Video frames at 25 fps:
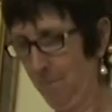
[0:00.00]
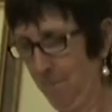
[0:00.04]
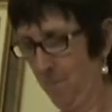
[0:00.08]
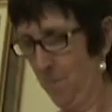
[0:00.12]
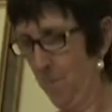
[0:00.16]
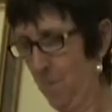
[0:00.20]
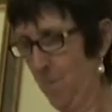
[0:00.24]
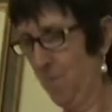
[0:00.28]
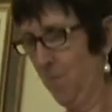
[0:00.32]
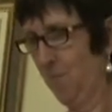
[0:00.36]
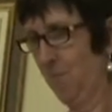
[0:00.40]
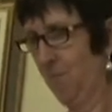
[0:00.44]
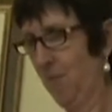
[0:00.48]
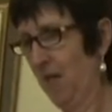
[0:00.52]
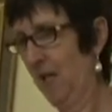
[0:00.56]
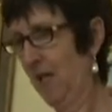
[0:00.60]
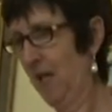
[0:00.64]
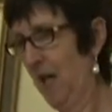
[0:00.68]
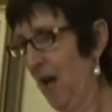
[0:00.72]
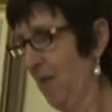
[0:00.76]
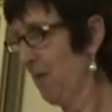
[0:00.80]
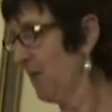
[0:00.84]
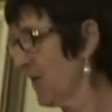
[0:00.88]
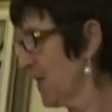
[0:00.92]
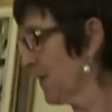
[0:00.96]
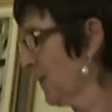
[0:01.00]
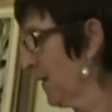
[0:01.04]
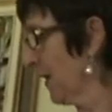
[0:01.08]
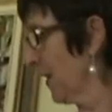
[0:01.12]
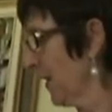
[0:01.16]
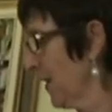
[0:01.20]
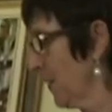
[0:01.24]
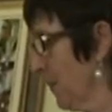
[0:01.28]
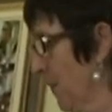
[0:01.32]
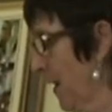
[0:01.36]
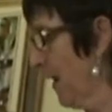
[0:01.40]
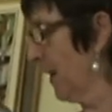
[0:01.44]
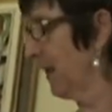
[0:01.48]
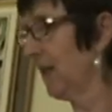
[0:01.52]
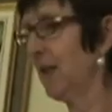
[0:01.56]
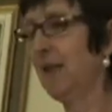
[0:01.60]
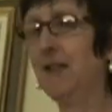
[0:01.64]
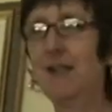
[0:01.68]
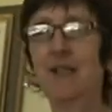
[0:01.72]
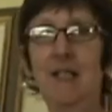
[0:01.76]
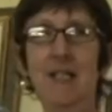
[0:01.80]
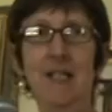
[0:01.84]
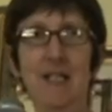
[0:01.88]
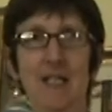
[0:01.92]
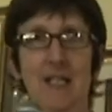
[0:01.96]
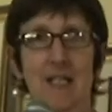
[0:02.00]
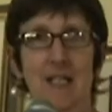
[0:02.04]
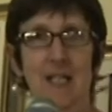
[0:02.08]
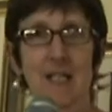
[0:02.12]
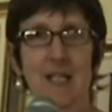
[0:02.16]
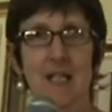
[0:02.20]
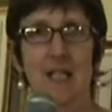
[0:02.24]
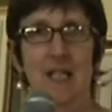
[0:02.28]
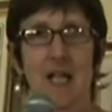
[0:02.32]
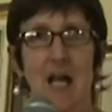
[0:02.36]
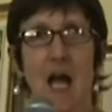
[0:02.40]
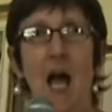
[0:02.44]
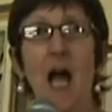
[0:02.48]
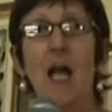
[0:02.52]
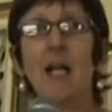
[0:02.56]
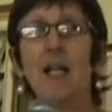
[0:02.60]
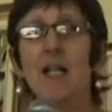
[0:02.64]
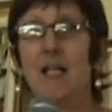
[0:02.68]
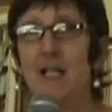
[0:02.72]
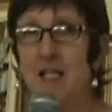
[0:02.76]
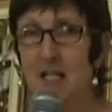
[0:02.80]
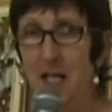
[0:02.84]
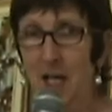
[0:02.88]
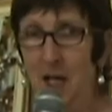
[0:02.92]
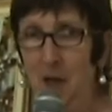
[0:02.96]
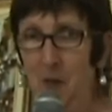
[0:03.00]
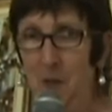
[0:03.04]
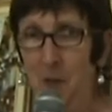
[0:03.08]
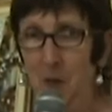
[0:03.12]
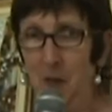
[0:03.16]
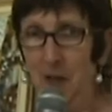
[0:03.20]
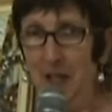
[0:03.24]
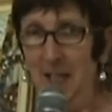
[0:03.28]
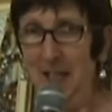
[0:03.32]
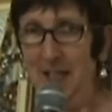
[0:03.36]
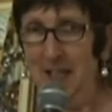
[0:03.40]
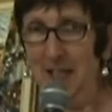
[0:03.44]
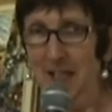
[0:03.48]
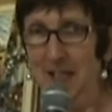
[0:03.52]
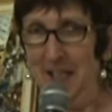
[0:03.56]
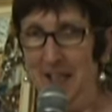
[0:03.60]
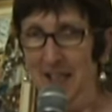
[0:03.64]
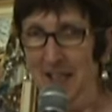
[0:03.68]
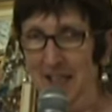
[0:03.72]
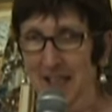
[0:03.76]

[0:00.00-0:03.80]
I speaking the mic? Hi Linda, how are you?